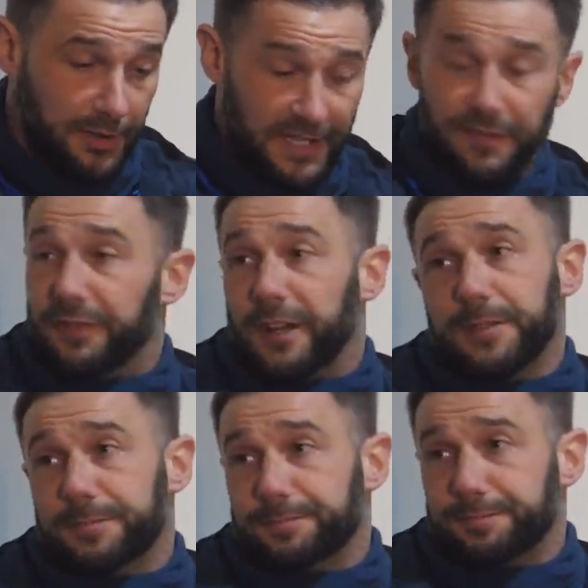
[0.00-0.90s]
get them
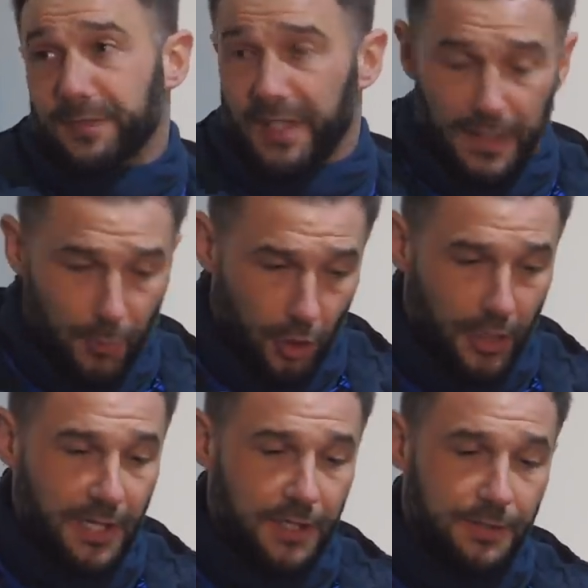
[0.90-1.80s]
fit, get them
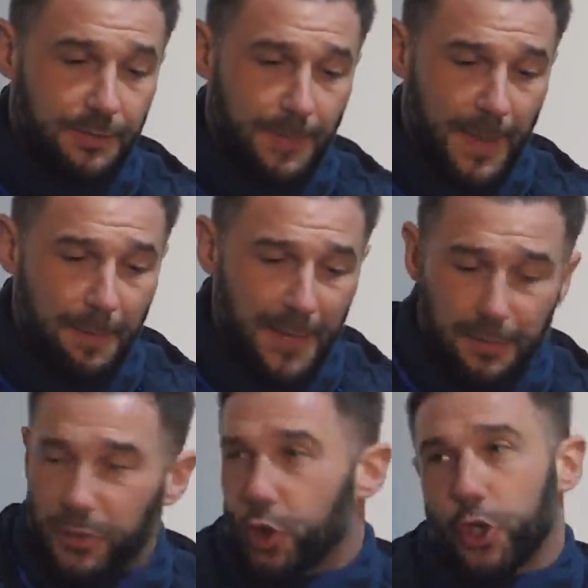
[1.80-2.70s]
organised, and make
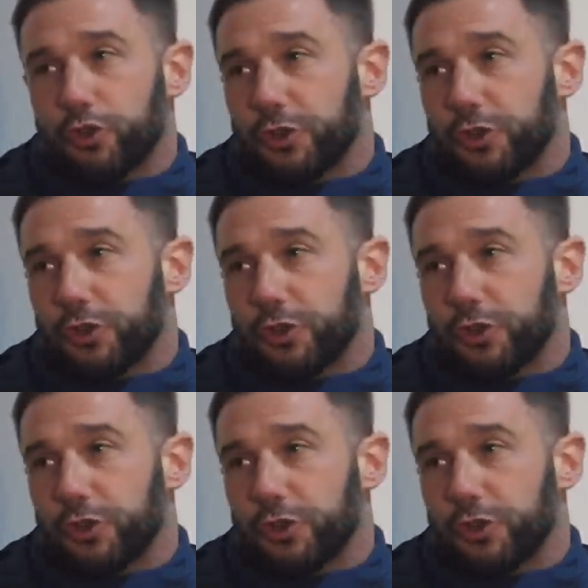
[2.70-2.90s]
them enjoy